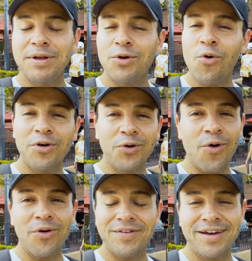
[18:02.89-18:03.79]
And all in
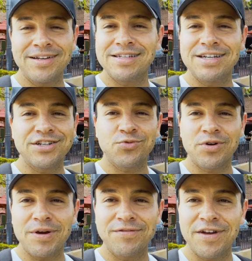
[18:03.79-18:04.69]
all, honestly, it's just one
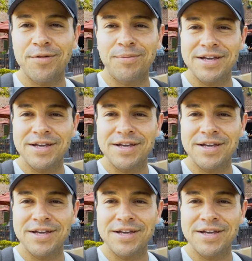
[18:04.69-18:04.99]
of my favorite